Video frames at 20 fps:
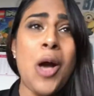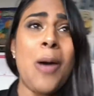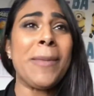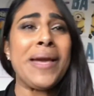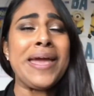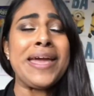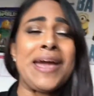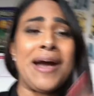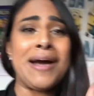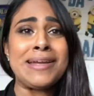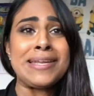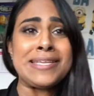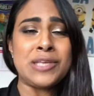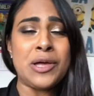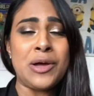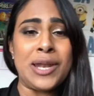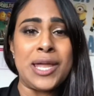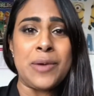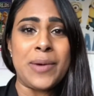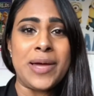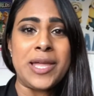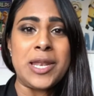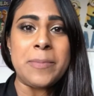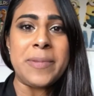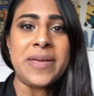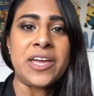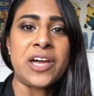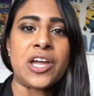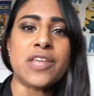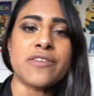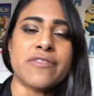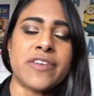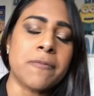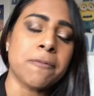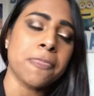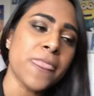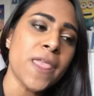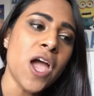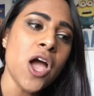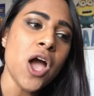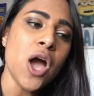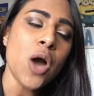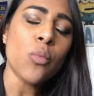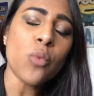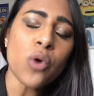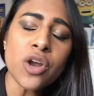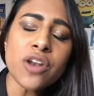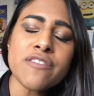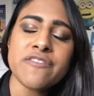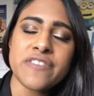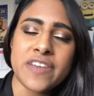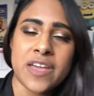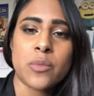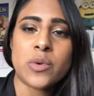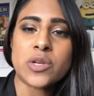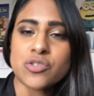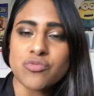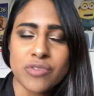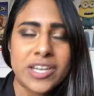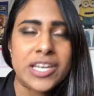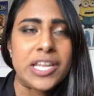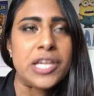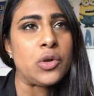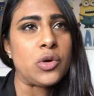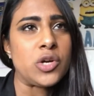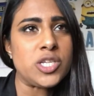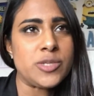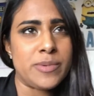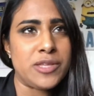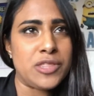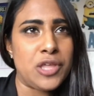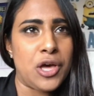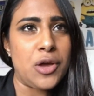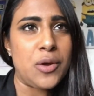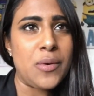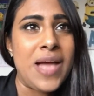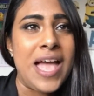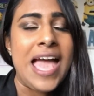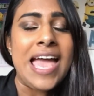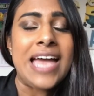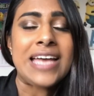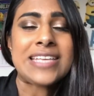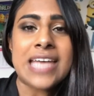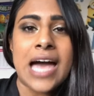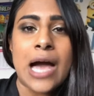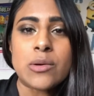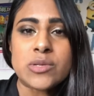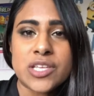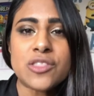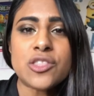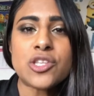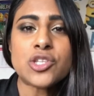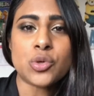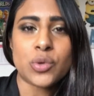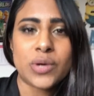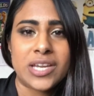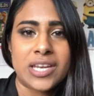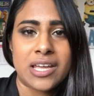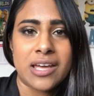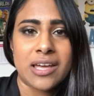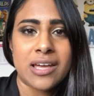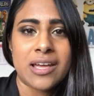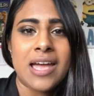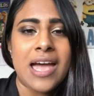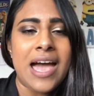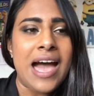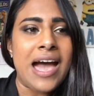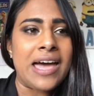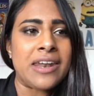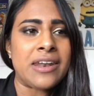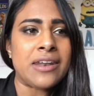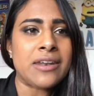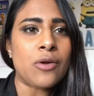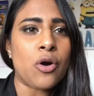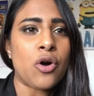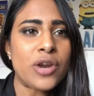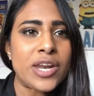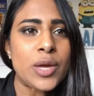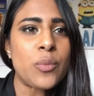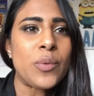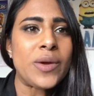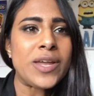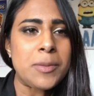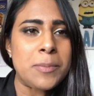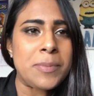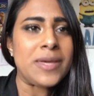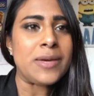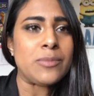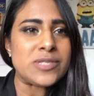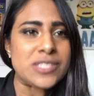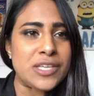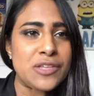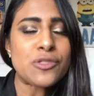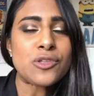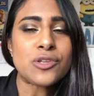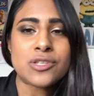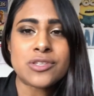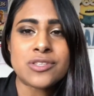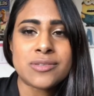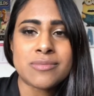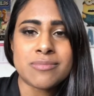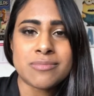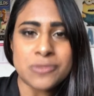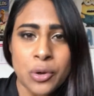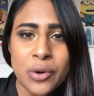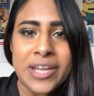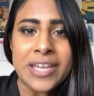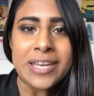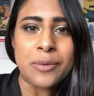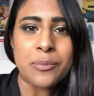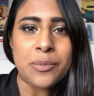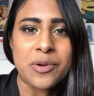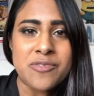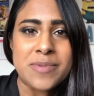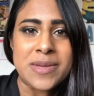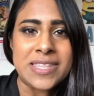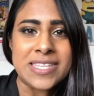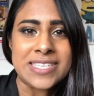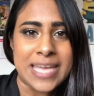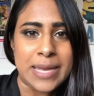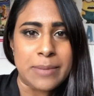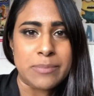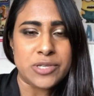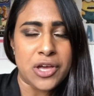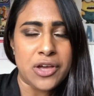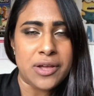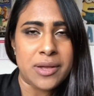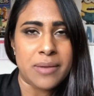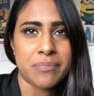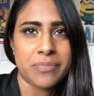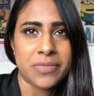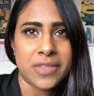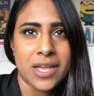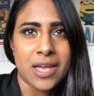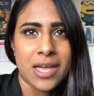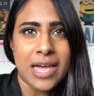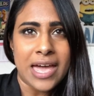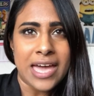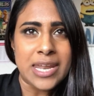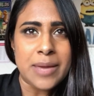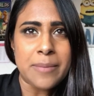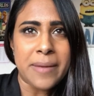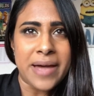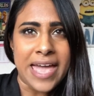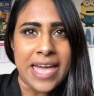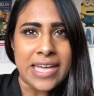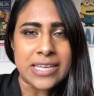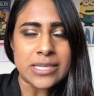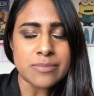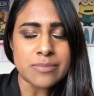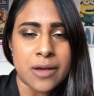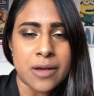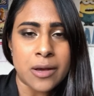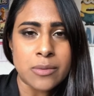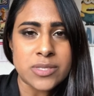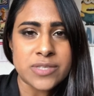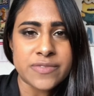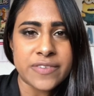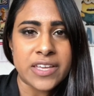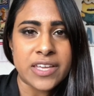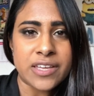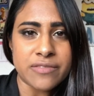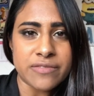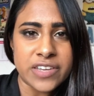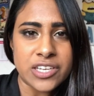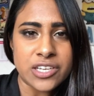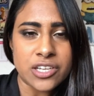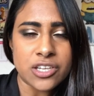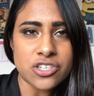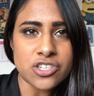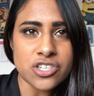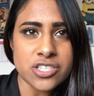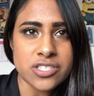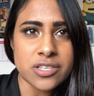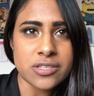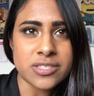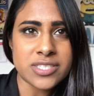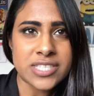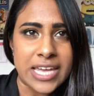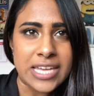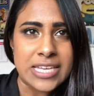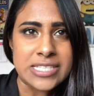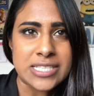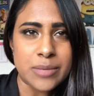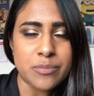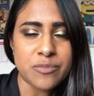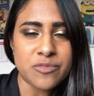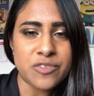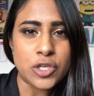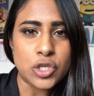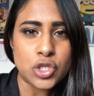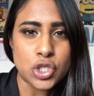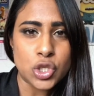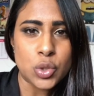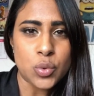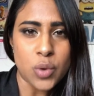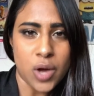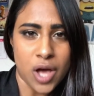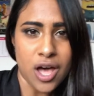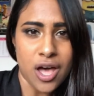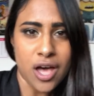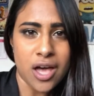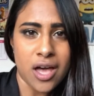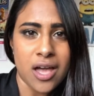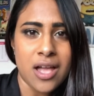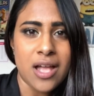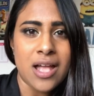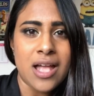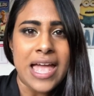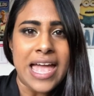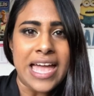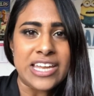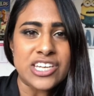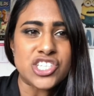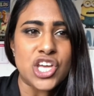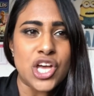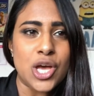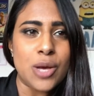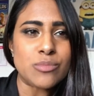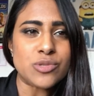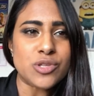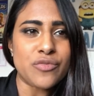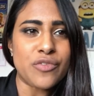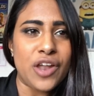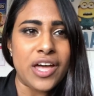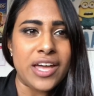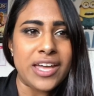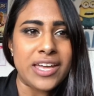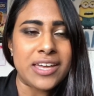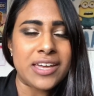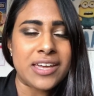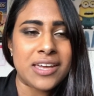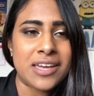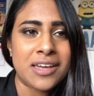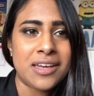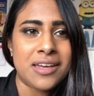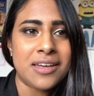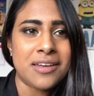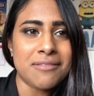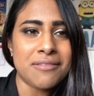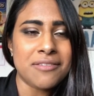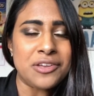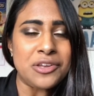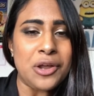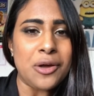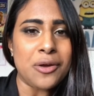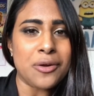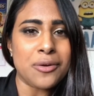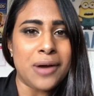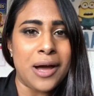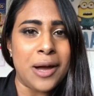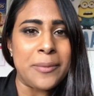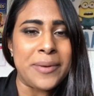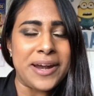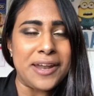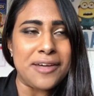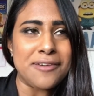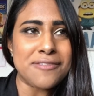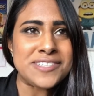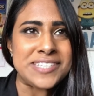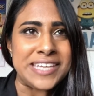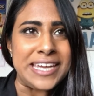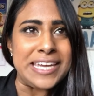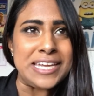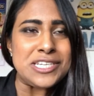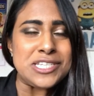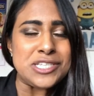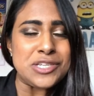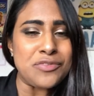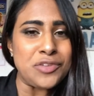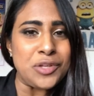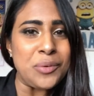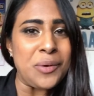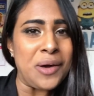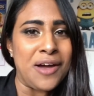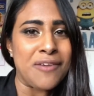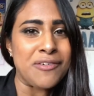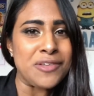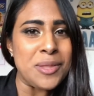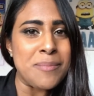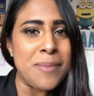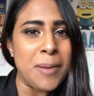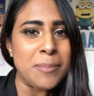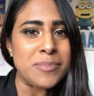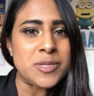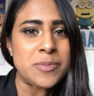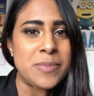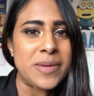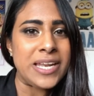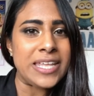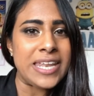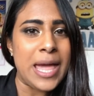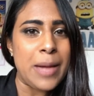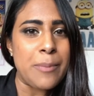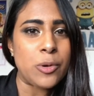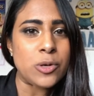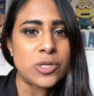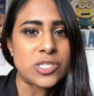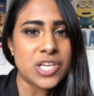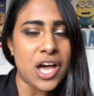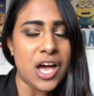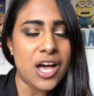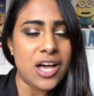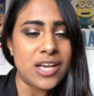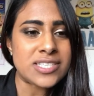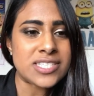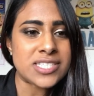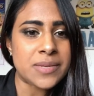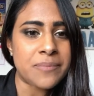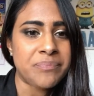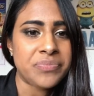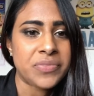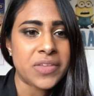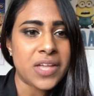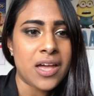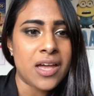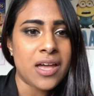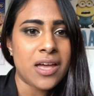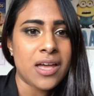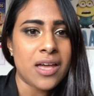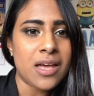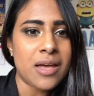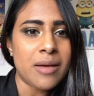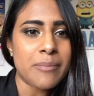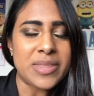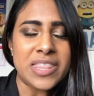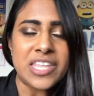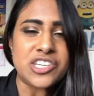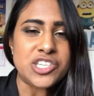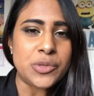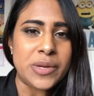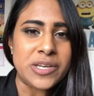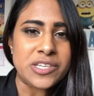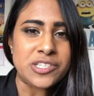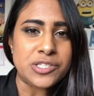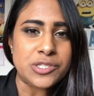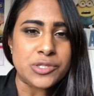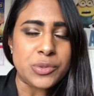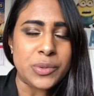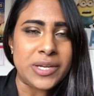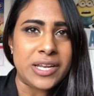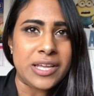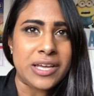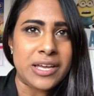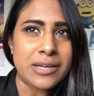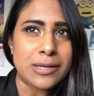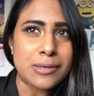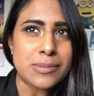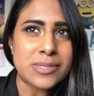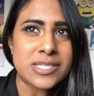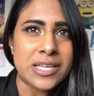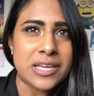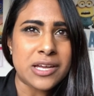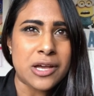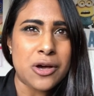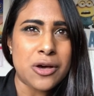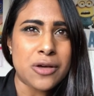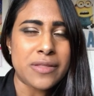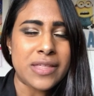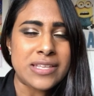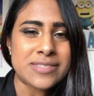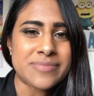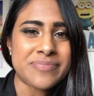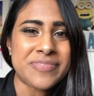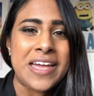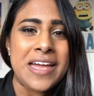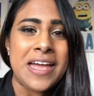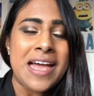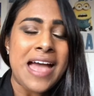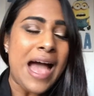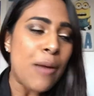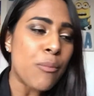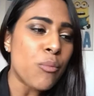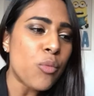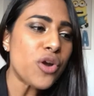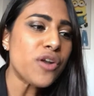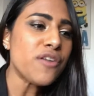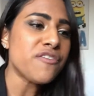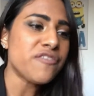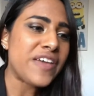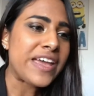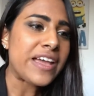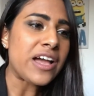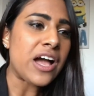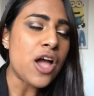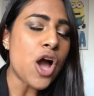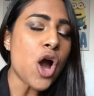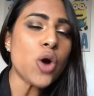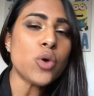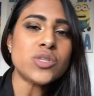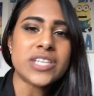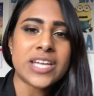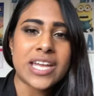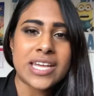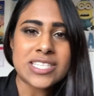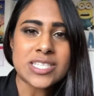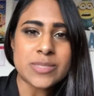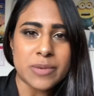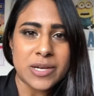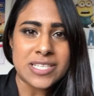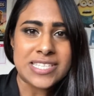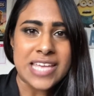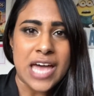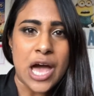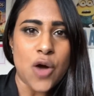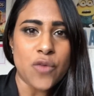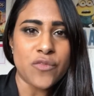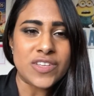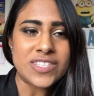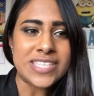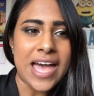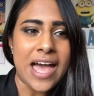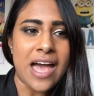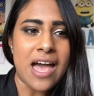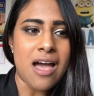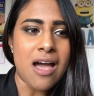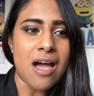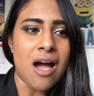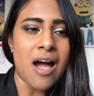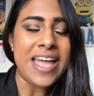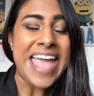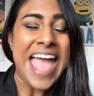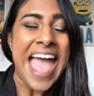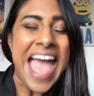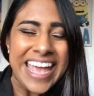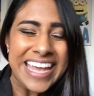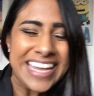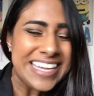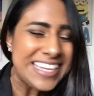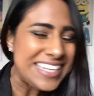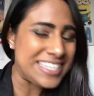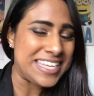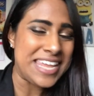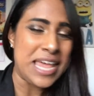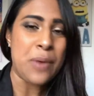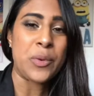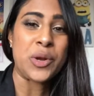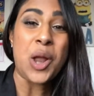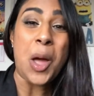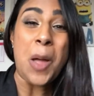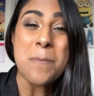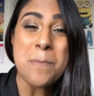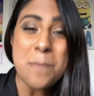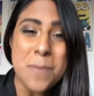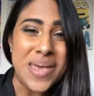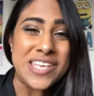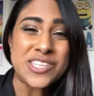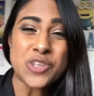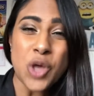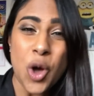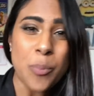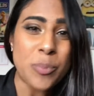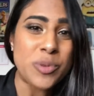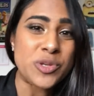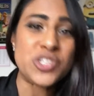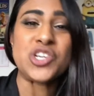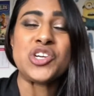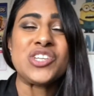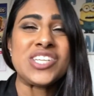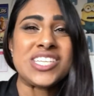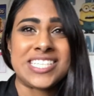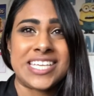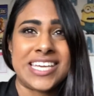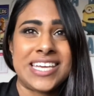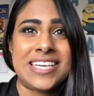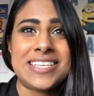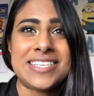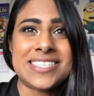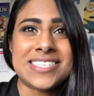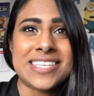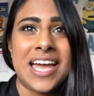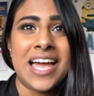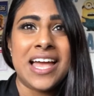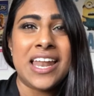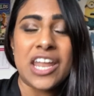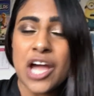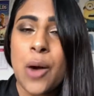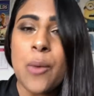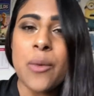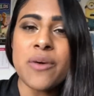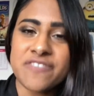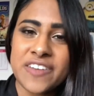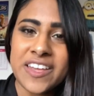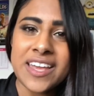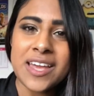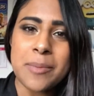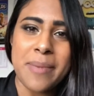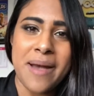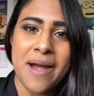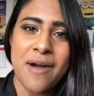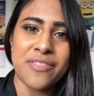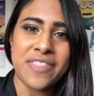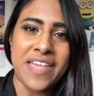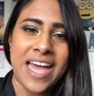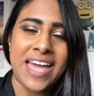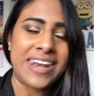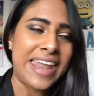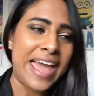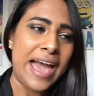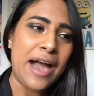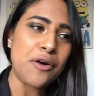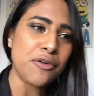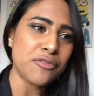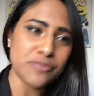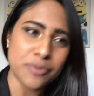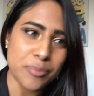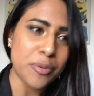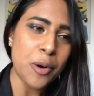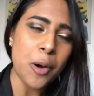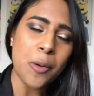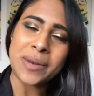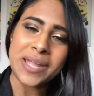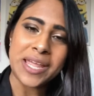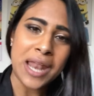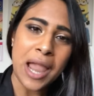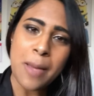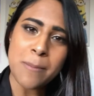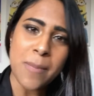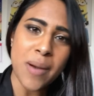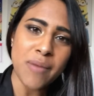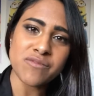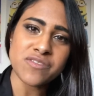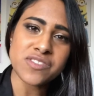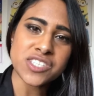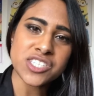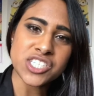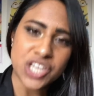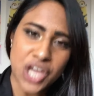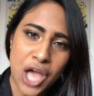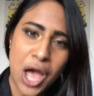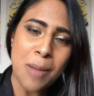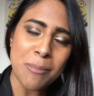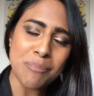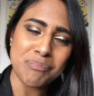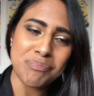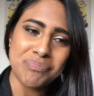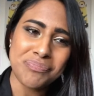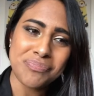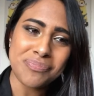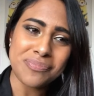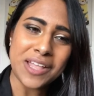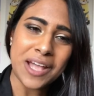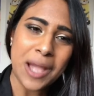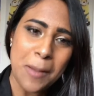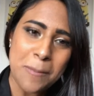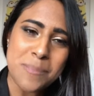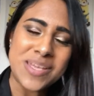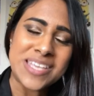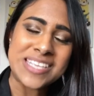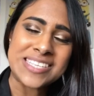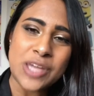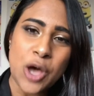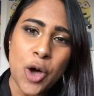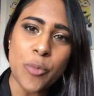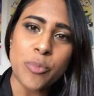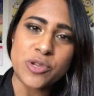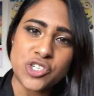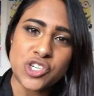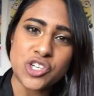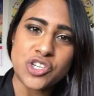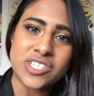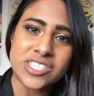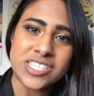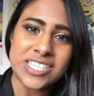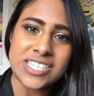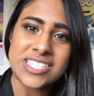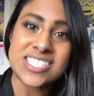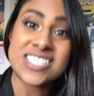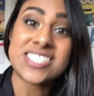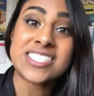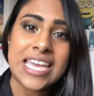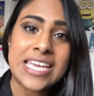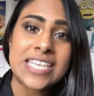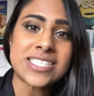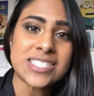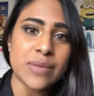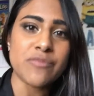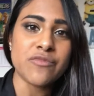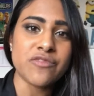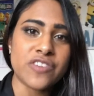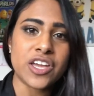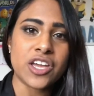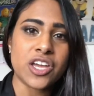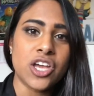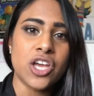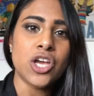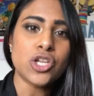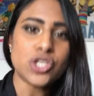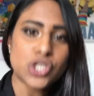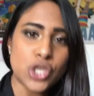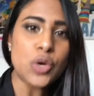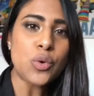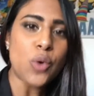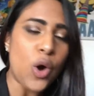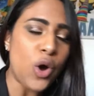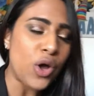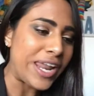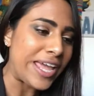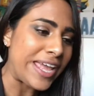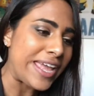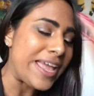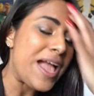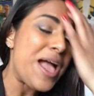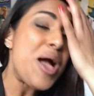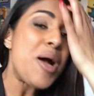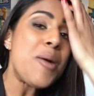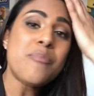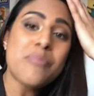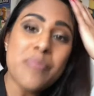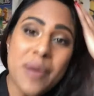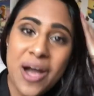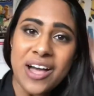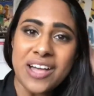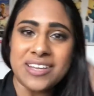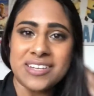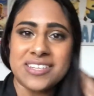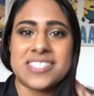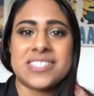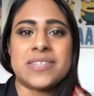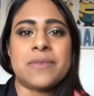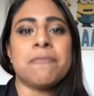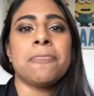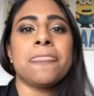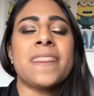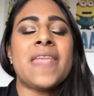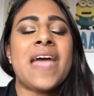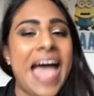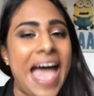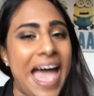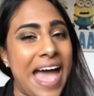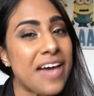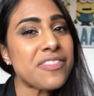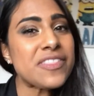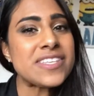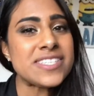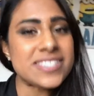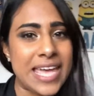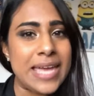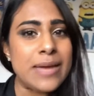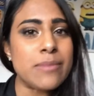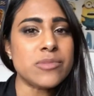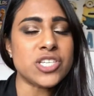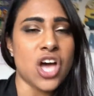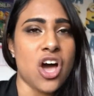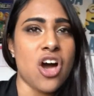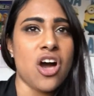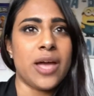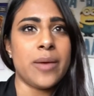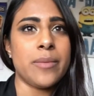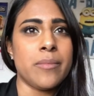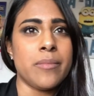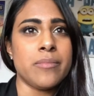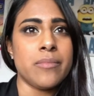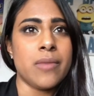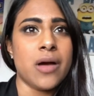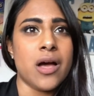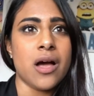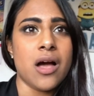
oh my God, it's Holly Willoughby kind of thing. One thing which really annoyed me though is that I was in the toilet and Holly Willoughby was in the toilet with me at the same time, and in my head I was thinking, Vina, just say something to her in terms of like, you know, I would love to interview her with a Mum to Millionaire podcast. But then she went into the toilet and I was like, oh, that's... And one thing I hold against myself is that I hate it when I miss opportunities. Like, I will think about that now for probably like months to come. Like, I missed the opportunity to say something to Holly. But at the same time,